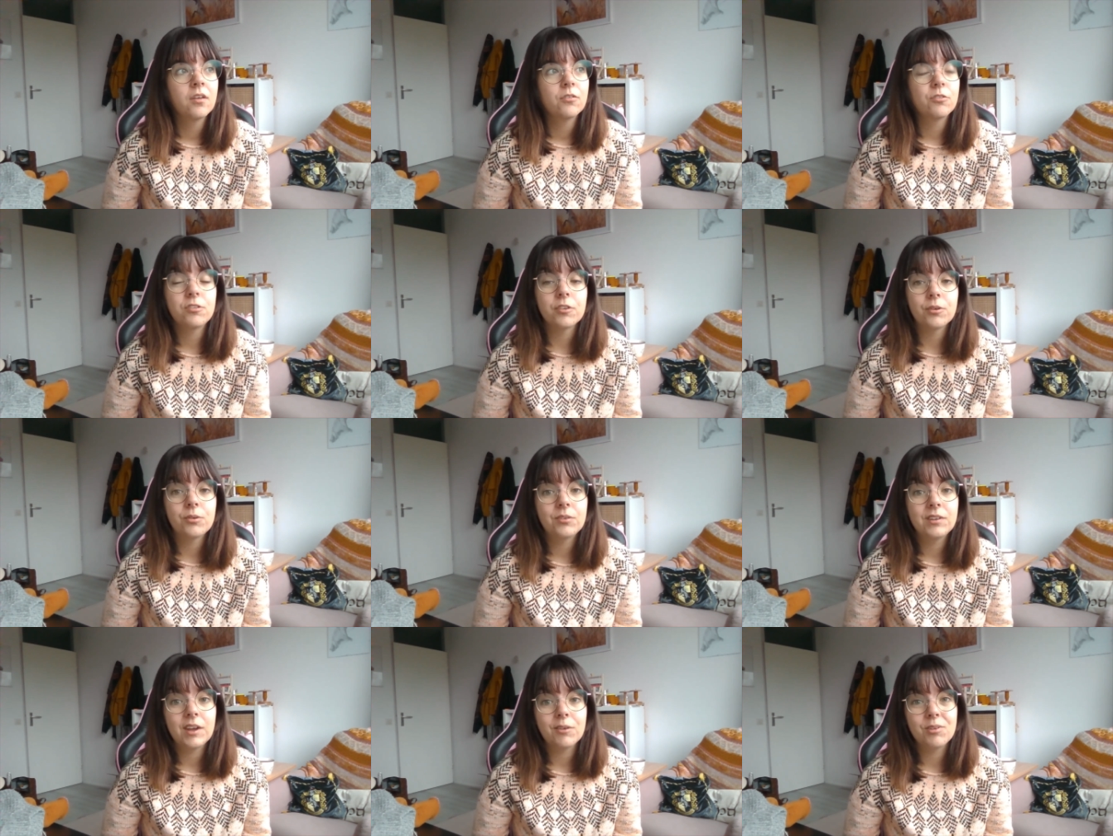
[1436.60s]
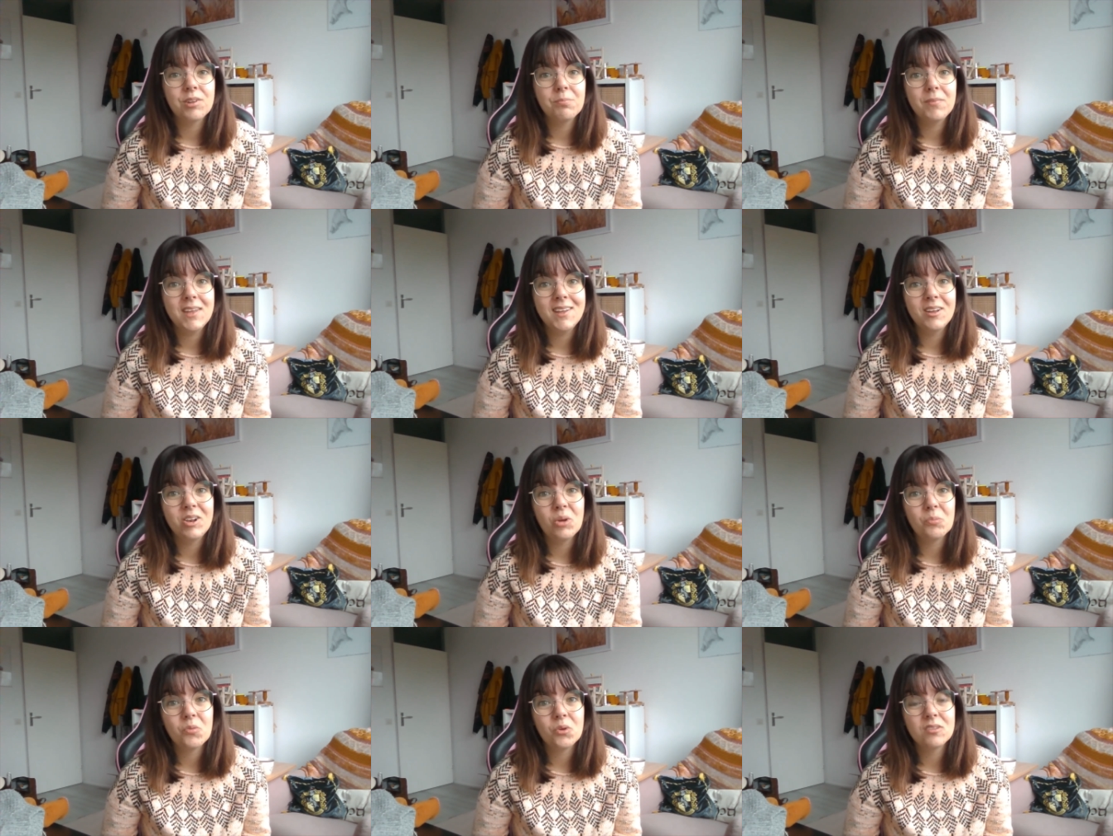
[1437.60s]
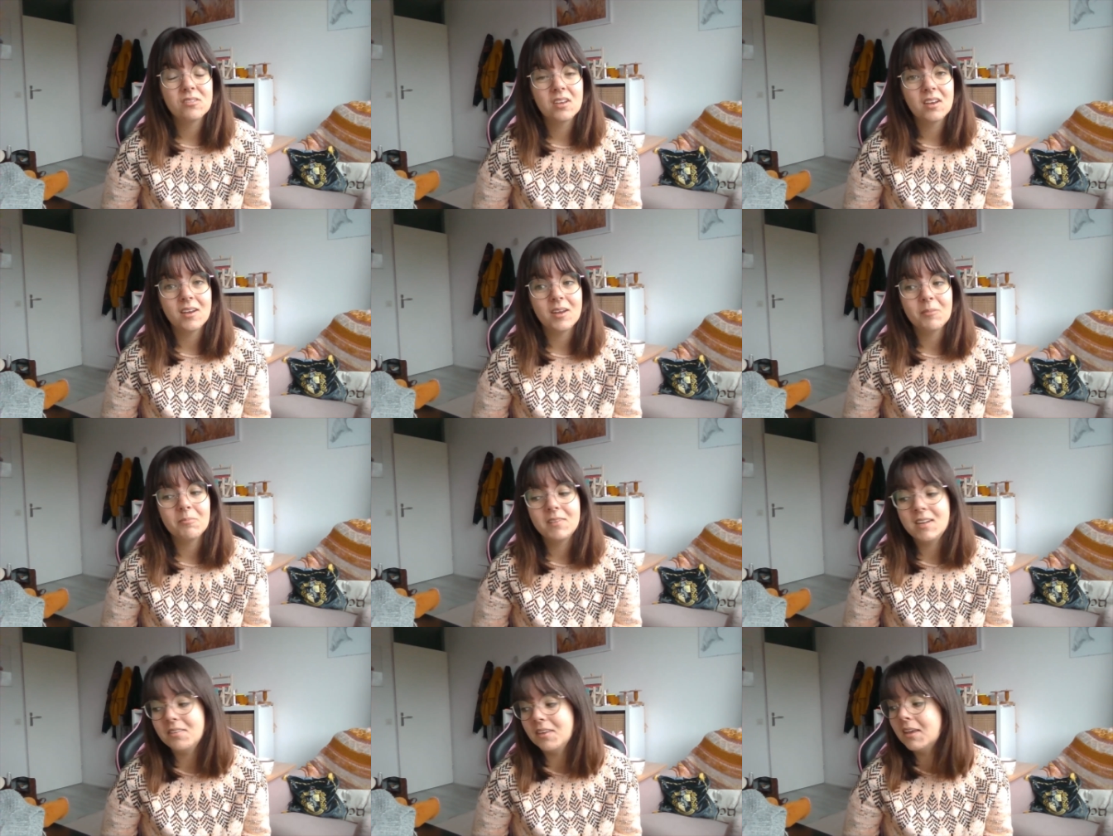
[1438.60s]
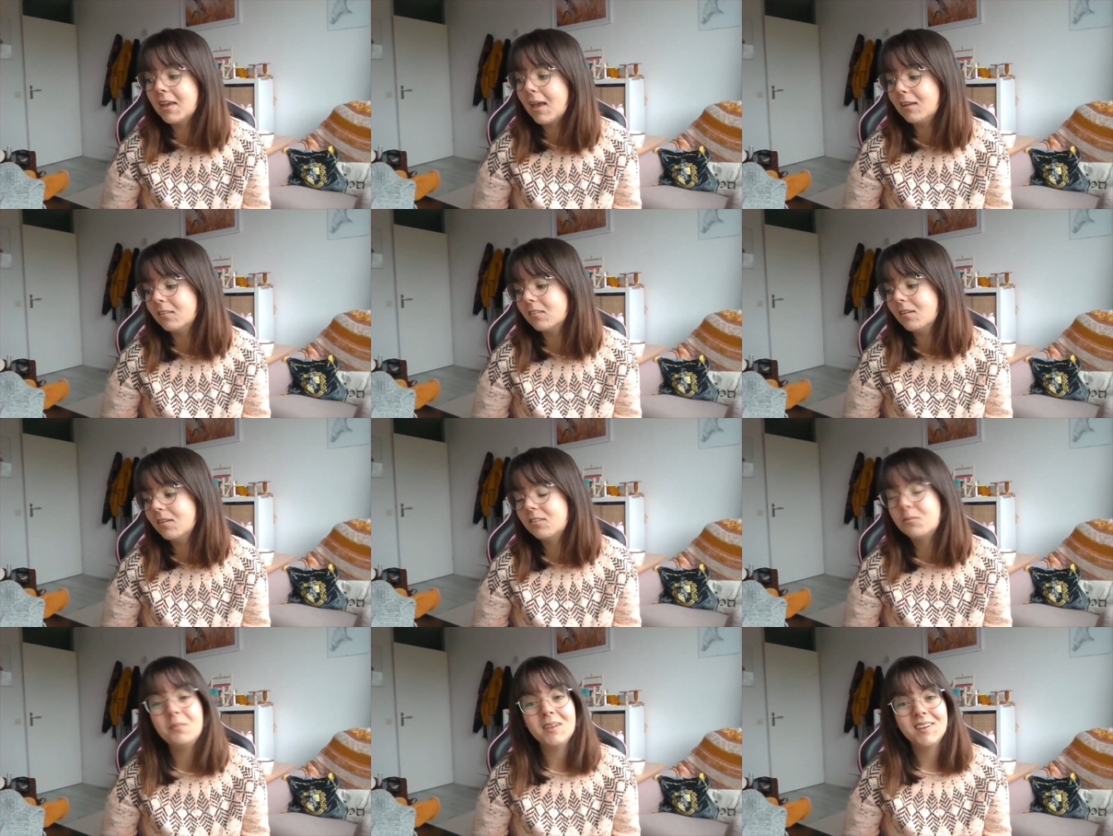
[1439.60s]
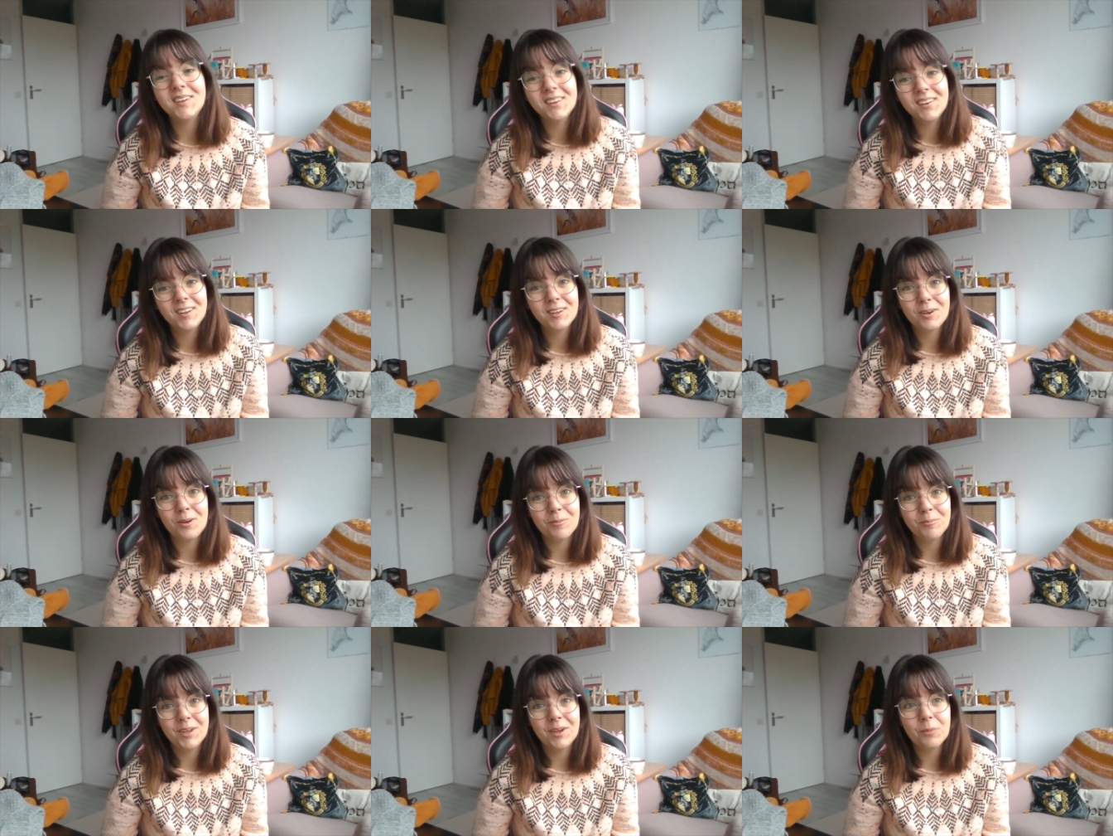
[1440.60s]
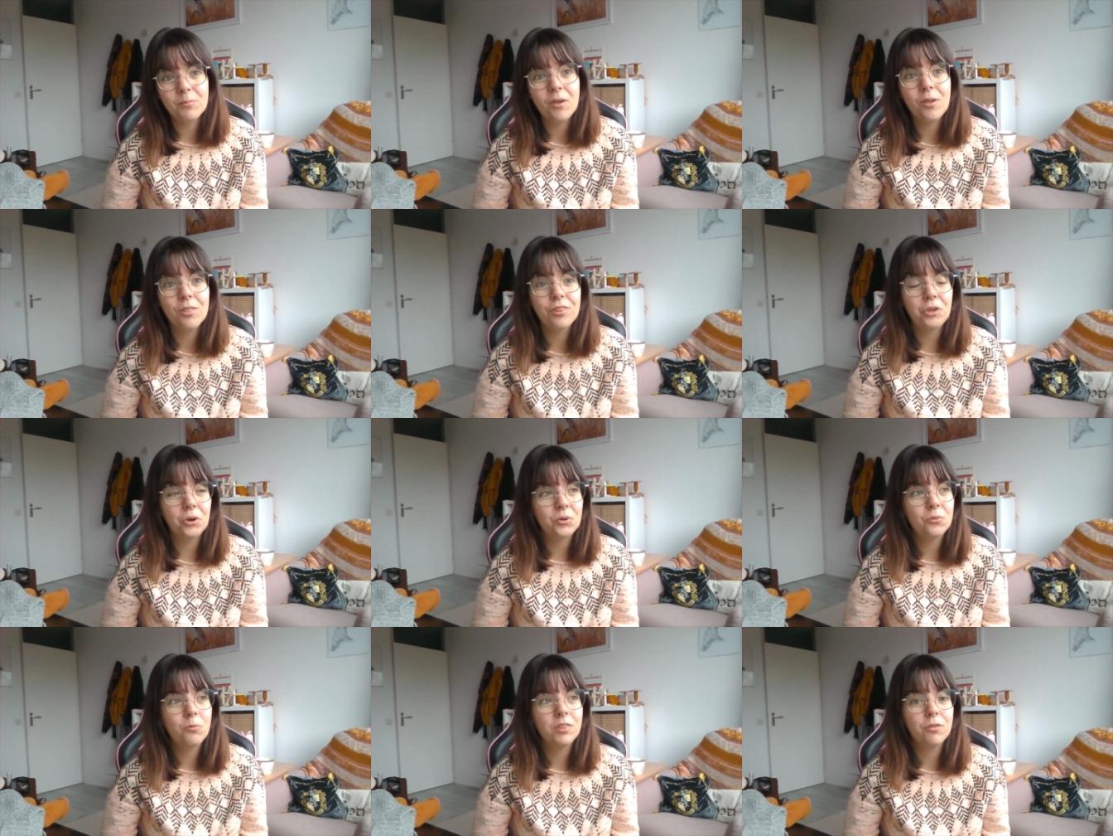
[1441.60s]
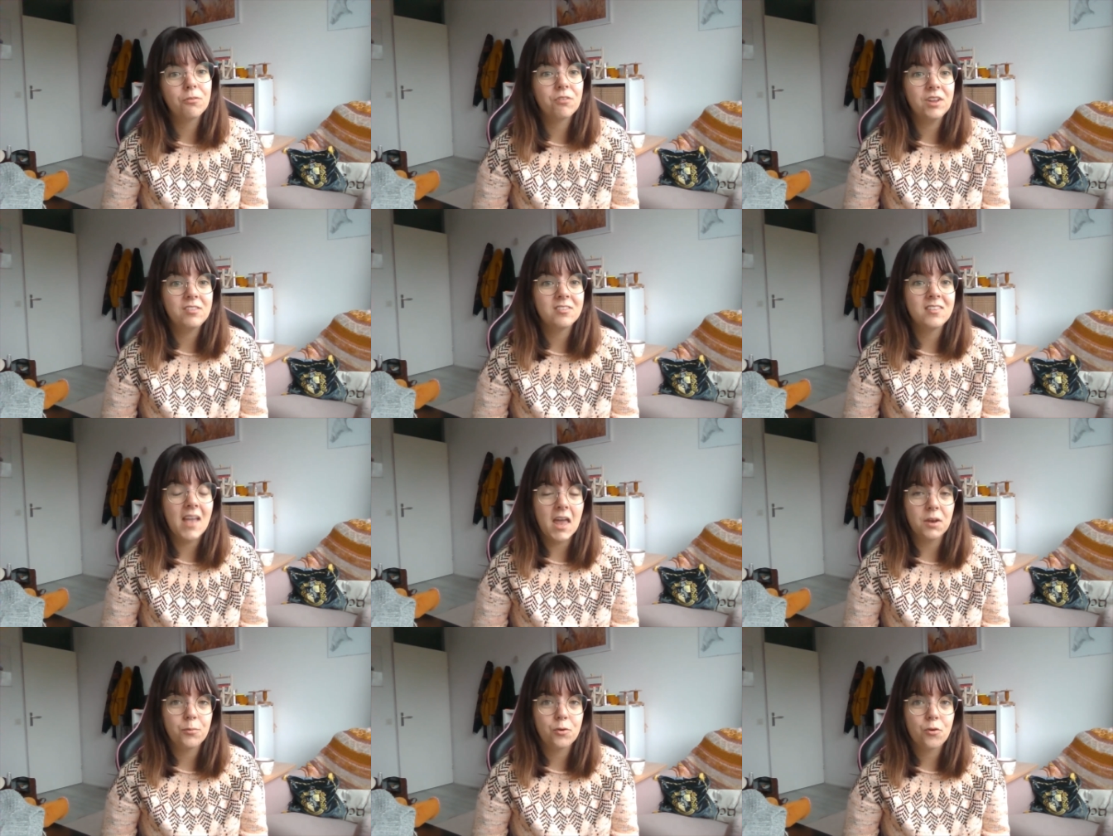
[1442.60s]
So there will be a lot more knitting and spinning coming up. Although with the recent Animal